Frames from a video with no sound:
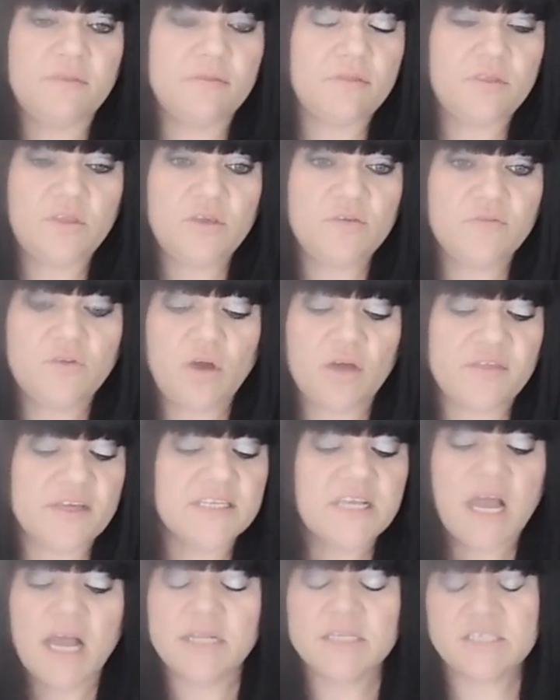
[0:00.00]
you've got things,
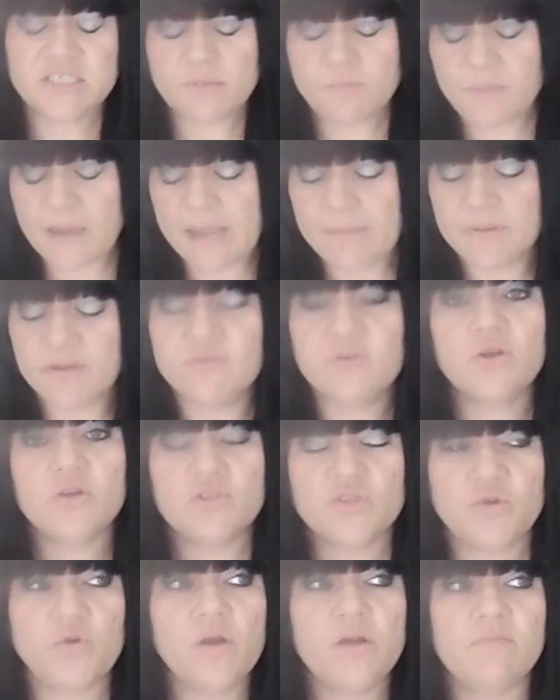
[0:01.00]
and some people have got
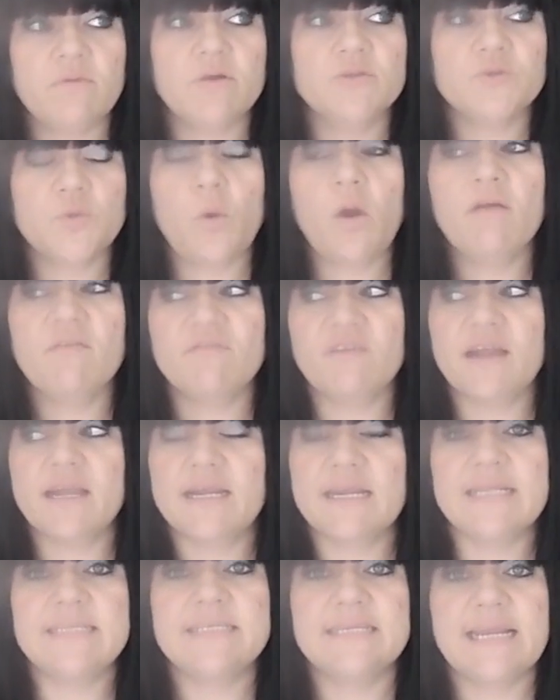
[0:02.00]
toilet rolls, quite
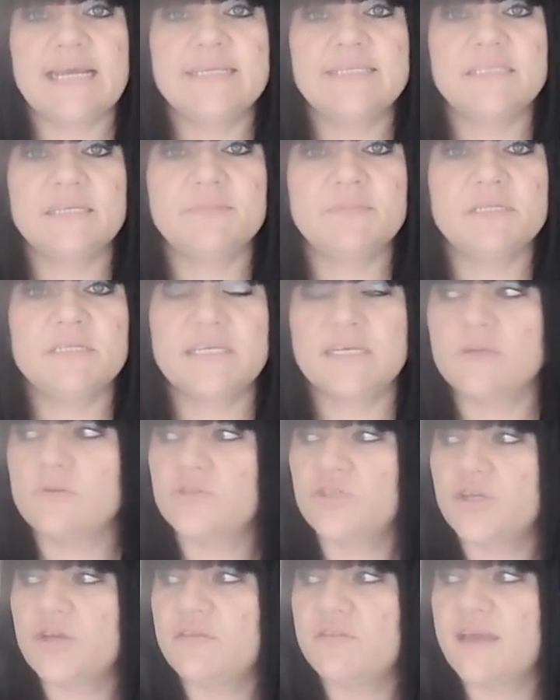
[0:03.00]
frankly, to last them until
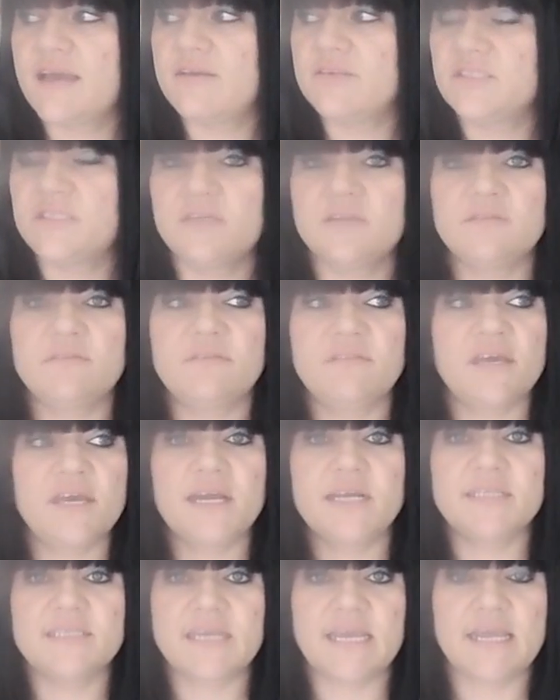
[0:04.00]

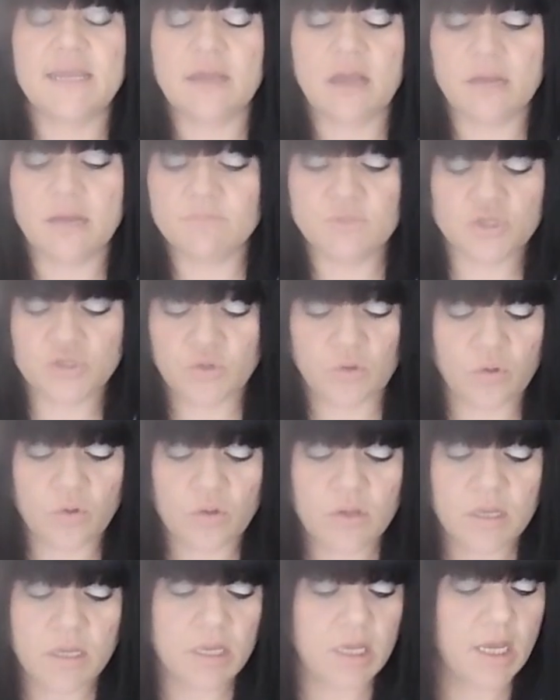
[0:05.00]
2030, I'm sure,
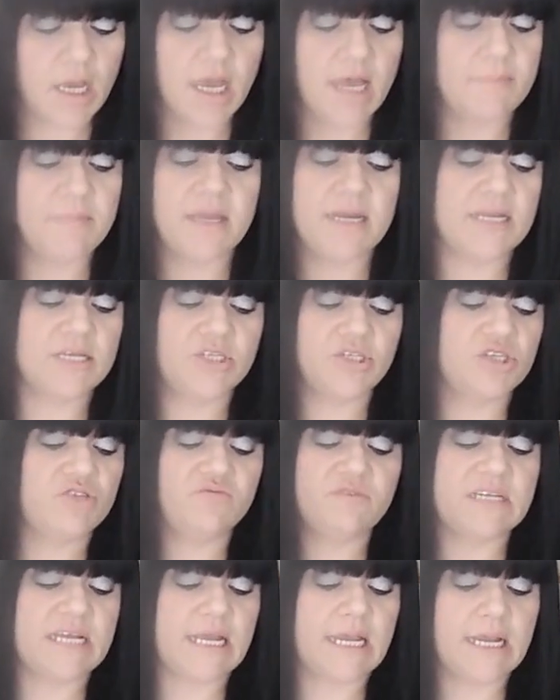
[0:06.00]
and it's just
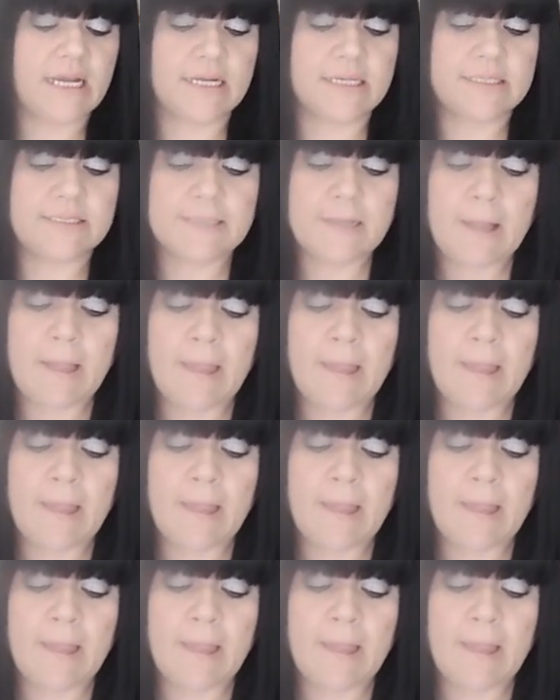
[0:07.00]
ridiculous.